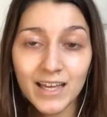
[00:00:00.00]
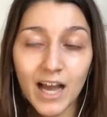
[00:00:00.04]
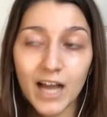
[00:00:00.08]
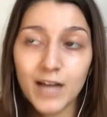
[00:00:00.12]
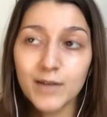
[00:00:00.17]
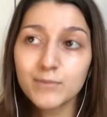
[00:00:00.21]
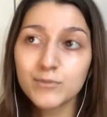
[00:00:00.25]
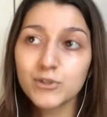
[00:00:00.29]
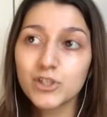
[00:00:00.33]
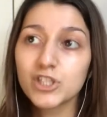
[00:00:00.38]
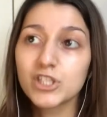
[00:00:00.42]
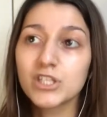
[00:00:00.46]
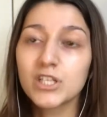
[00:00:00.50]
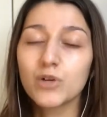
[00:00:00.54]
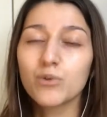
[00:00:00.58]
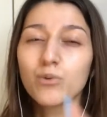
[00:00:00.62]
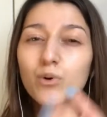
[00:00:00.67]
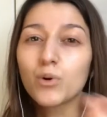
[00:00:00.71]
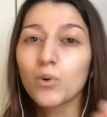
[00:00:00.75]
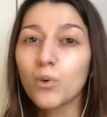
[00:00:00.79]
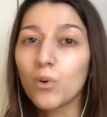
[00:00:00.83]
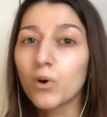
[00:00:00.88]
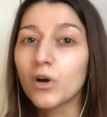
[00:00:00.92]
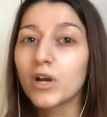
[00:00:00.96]
I'm just like
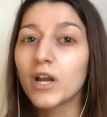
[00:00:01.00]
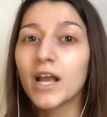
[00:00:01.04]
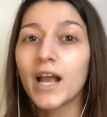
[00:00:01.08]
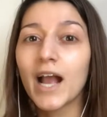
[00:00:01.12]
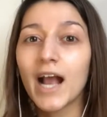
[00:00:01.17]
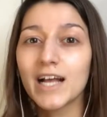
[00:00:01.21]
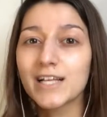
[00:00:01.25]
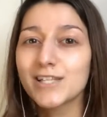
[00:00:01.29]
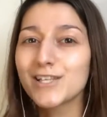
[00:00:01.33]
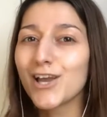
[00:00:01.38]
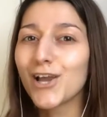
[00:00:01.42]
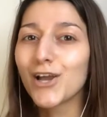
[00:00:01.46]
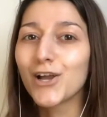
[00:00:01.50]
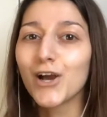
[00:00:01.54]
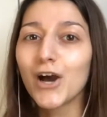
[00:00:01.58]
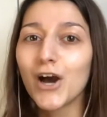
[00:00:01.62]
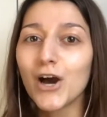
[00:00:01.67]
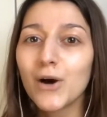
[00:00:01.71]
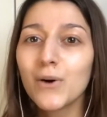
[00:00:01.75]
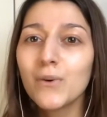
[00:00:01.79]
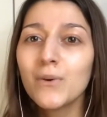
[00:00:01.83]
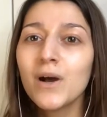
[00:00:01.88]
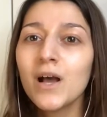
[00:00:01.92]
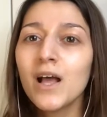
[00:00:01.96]
recording as I
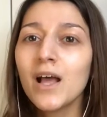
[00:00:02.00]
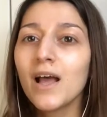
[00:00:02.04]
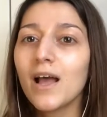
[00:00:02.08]
go.